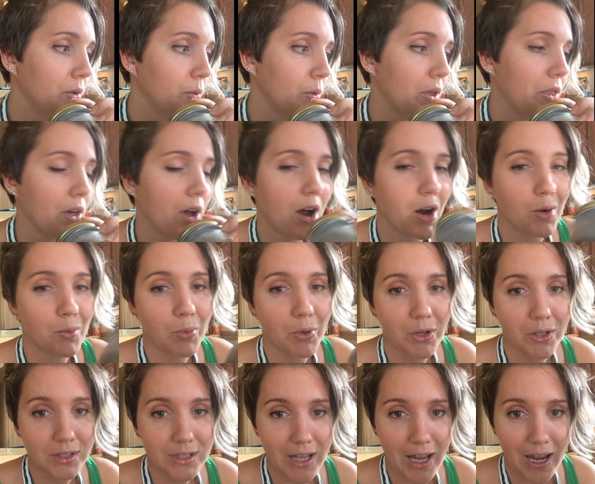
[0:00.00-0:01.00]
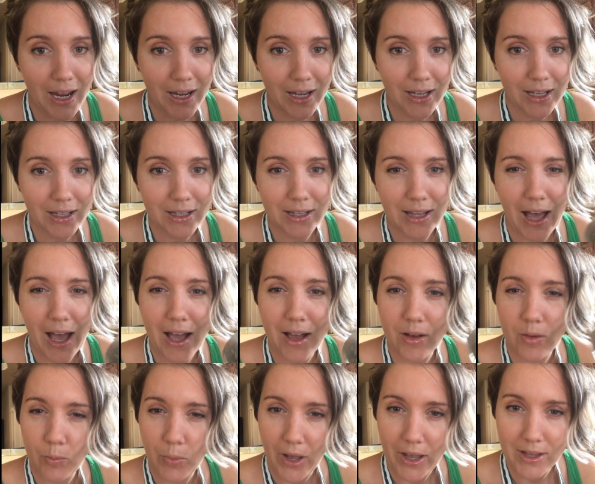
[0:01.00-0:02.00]
with a hard-boiled egg, and that
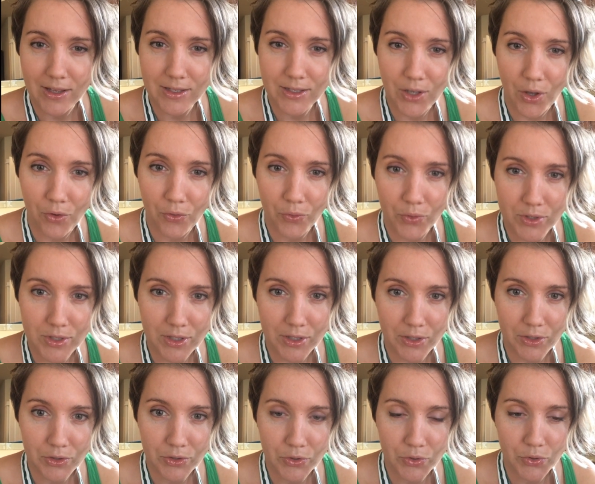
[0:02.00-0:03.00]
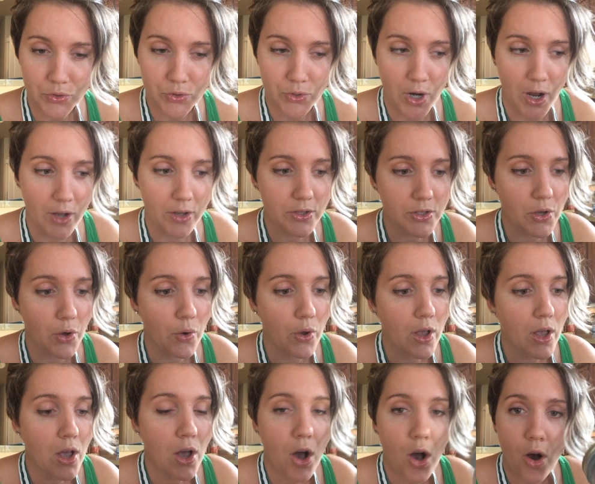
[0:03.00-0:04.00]
by itself was a little too strong. So
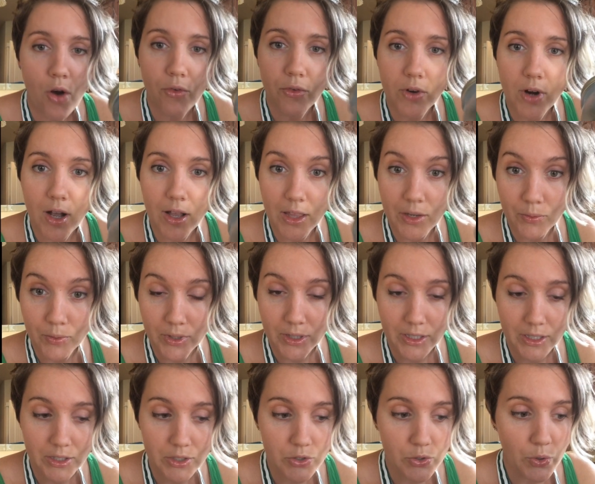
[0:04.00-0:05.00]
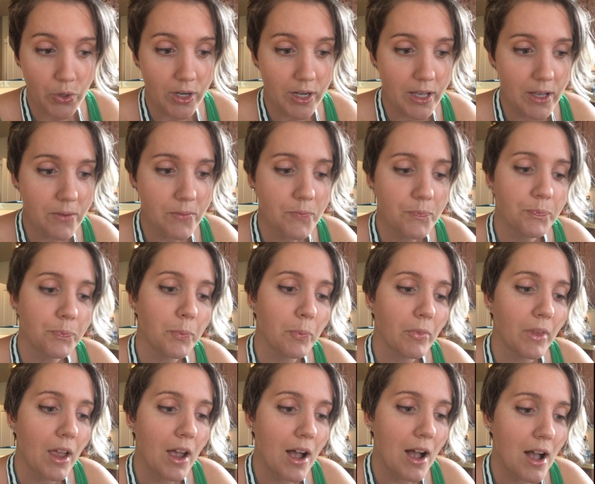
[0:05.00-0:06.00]
overall, I really enjoyed it.
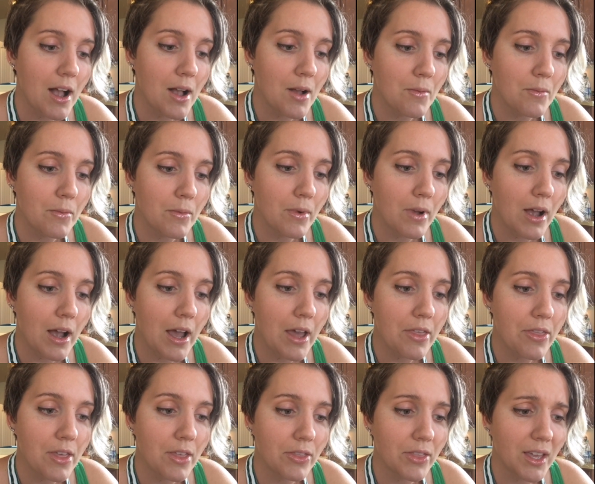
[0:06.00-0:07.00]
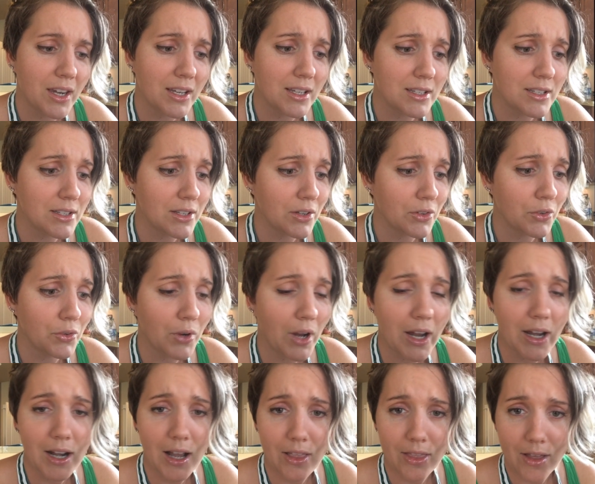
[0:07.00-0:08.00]
I think that it's
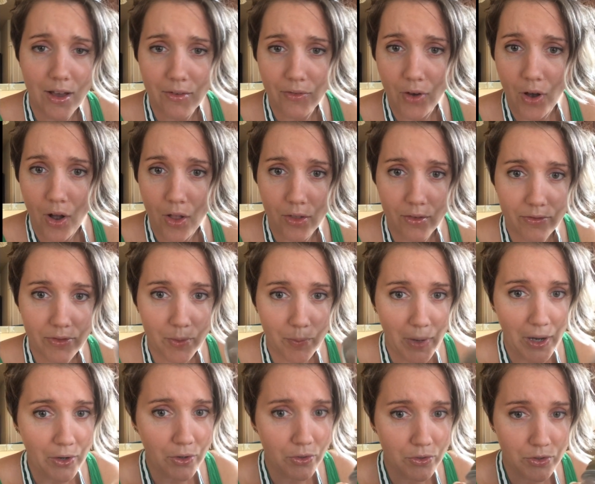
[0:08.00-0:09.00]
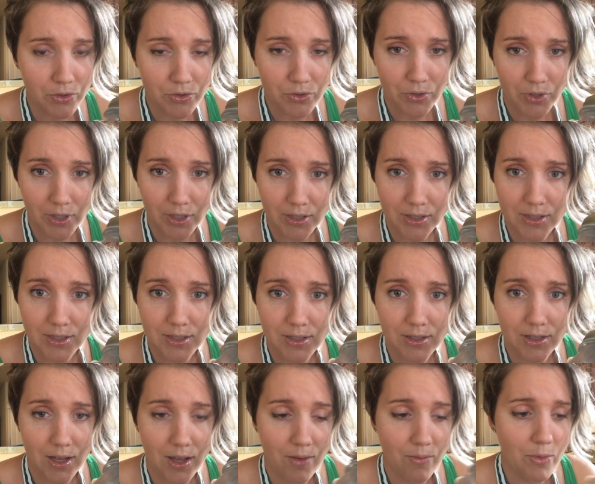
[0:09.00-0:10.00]
great. I love all of the
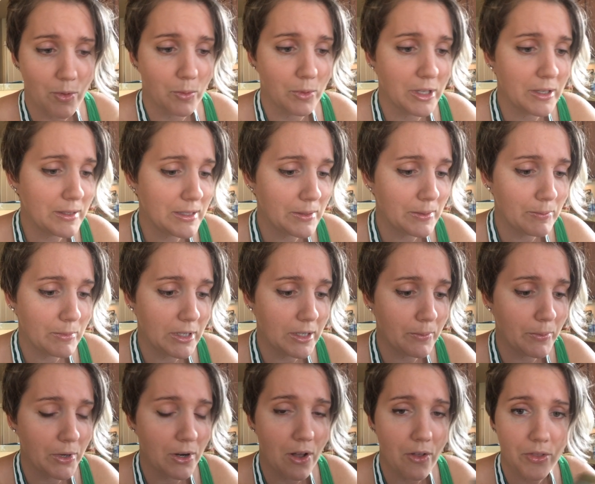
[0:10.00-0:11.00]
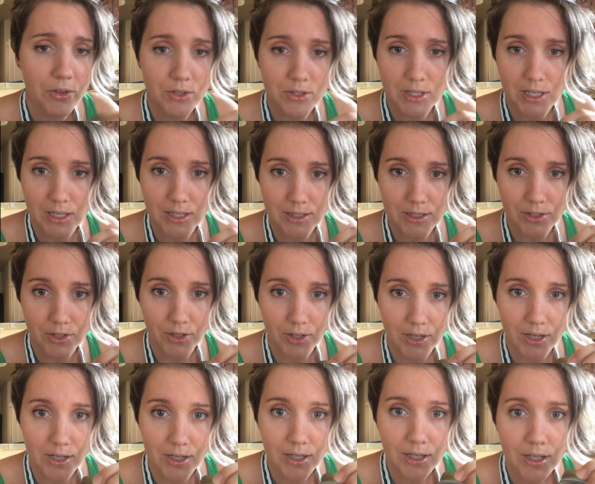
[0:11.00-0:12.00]
micronutrients, the molybdenum and all those things that are
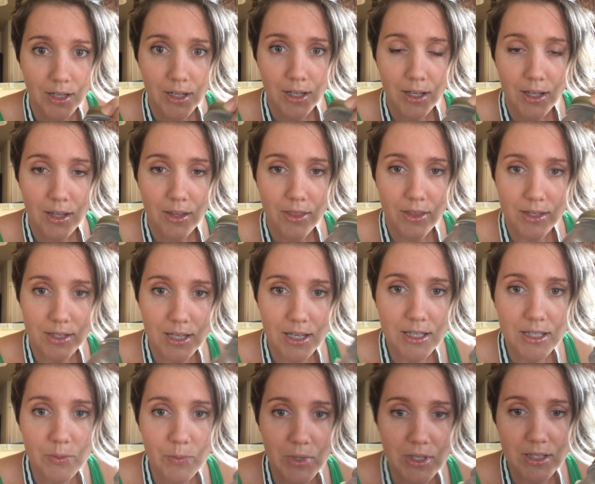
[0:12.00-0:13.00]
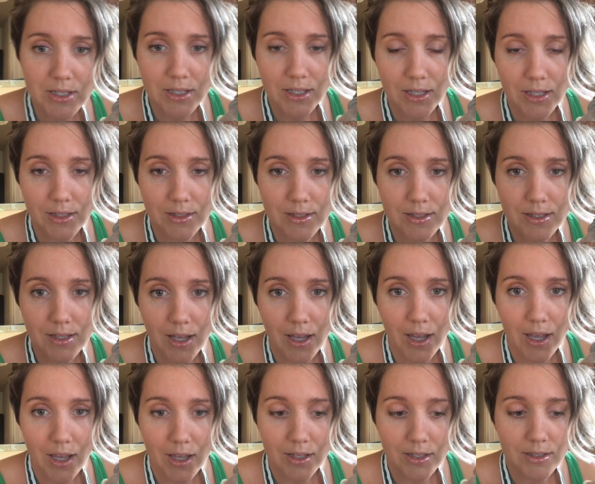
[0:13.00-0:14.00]
in the sesame seeds,
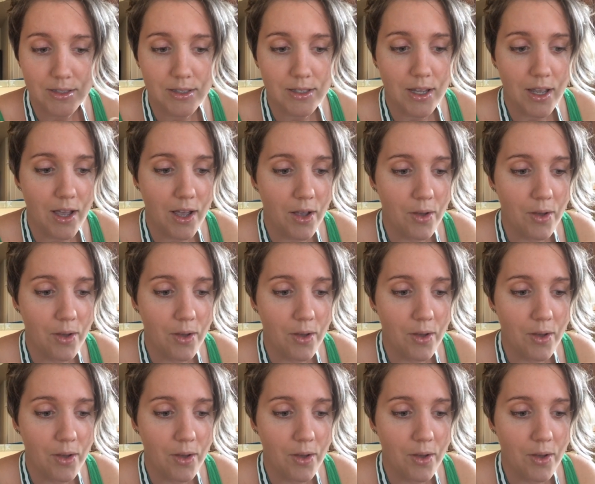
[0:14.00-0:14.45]
and